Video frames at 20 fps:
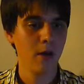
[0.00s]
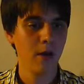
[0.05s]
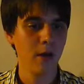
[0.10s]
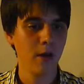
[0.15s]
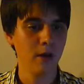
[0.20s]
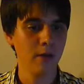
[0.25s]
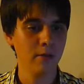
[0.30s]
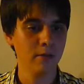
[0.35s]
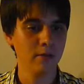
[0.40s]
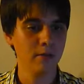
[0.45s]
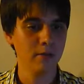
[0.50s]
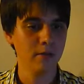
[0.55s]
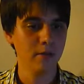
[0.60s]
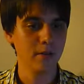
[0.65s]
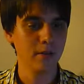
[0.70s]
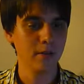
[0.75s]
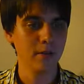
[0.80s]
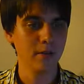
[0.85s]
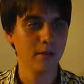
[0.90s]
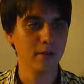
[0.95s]
And
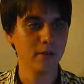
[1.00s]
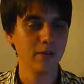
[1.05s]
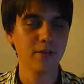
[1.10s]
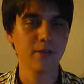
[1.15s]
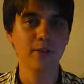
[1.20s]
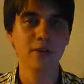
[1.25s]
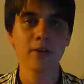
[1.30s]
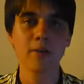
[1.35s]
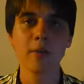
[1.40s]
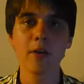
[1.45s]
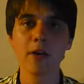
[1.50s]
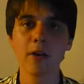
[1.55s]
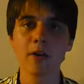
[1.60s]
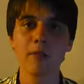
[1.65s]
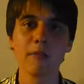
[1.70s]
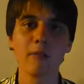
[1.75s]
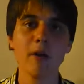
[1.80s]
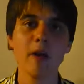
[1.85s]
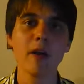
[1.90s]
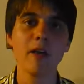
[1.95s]
this is an
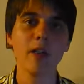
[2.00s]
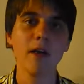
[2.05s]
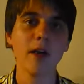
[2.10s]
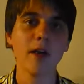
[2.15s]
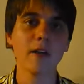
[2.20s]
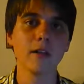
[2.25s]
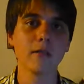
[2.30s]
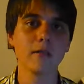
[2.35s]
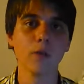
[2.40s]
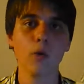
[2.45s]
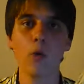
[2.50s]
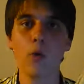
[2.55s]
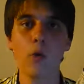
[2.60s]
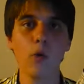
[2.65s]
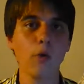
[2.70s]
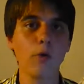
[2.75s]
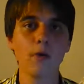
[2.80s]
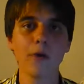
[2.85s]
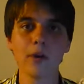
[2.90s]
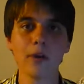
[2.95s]
American Pale Ale,
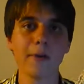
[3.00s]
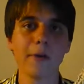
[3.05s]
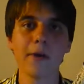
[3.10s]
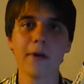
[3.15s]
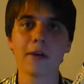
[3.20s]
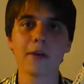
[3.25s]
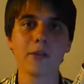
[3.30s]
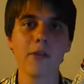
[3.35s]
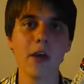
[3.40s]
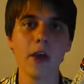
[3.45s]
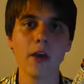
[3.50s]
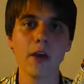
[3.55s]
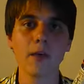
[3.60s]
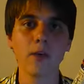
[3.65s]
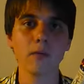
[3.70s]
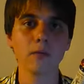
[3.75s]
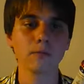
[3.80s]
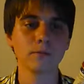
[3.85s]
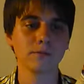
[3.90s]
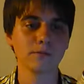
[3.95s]
or an American
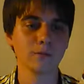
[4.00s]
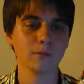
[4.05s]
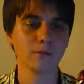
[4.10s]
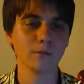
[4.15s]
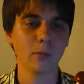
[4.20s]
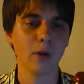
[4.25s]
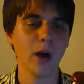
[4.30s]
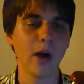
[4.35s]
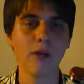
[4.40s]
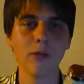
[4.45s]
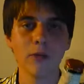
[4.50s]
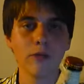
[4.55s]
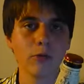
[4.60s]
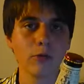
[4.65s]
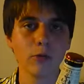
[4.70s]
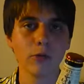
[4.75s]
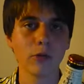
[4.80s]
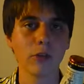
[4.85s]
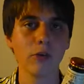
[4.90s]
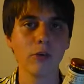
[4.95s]
Ale, however you
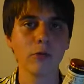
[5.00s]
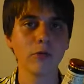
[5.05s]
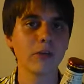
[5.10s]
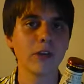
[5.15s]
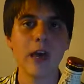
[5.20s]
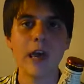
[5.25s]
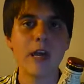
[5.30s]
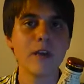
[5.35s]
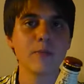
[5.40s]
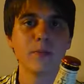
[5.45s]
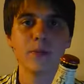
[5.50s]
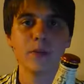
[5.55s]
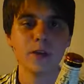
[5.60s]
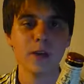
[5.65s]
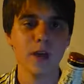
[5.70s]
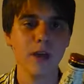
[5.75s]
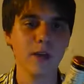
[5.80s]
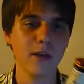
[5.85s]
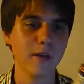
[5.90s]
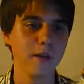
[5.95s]
want to call it,
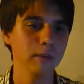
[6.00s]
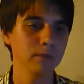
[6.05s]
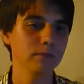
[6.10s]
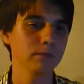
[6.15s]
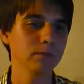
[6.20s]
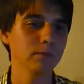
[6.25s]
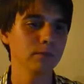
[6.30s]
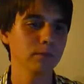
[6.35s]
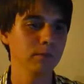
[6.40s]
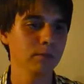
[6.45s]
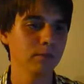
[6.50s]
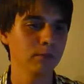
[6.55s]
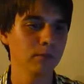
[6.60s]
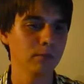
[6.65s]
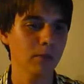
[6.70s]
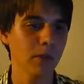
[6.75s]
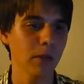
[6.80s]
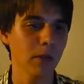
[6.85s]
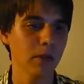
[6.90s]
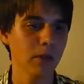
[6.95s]
APA.
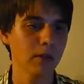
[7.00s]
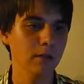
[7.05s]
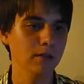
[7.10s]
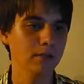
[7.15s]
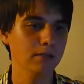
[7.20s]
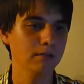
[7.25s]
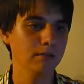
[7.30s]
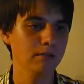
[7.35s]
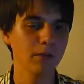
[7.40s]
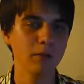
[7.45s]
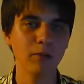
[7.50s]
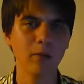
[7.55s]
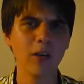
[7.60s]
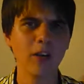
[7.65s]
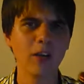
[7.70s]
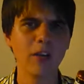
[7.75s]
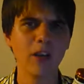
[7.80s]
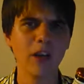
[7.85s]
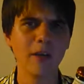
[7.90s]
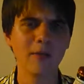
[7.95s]

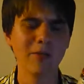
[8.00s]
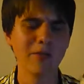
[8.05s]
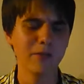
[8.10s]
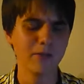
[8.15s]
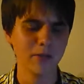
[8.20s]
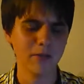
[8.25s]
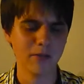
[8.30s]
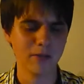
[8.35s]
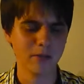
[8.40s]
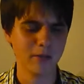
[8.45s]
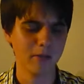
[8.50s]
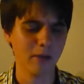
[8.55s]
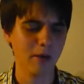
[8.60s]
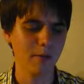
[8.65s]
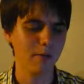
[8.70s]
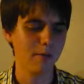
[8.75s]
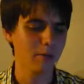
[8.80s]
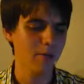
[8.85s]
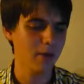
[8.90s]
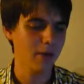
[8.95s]
Many names for this
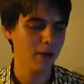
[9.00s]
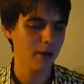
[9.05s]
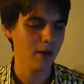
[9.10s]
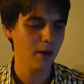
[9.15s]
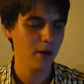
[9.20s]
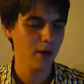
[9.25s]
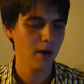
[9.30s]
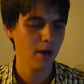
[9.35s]
type of beer.